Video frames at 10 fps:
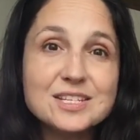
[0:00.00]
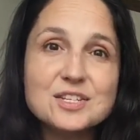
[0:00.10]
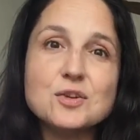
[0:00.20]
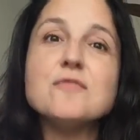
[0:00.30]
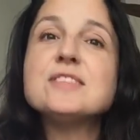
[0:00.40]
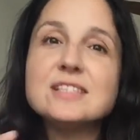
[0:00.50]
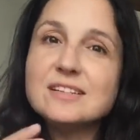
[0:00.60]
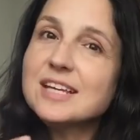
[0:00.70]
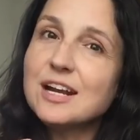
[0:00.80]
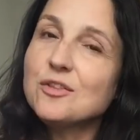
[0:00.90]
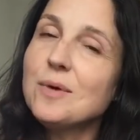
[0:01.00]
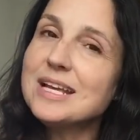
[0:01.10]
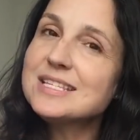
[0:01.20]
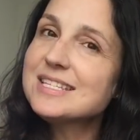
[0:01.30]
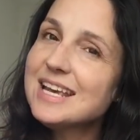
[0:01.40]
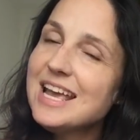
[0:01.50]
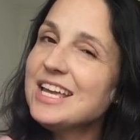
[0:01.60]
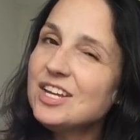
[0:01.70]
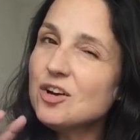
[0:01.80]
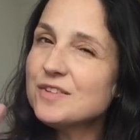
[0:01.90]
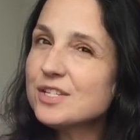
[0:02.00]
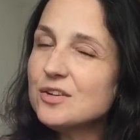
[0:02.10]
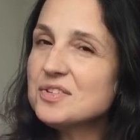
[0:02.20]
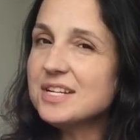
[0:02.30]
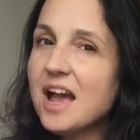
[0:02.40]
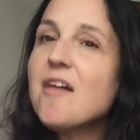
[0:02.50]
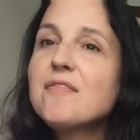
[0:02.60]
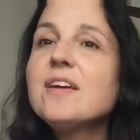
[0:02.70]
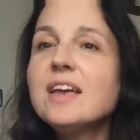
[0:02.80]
So if it's a little tight on the waist, you know, if it's close enough,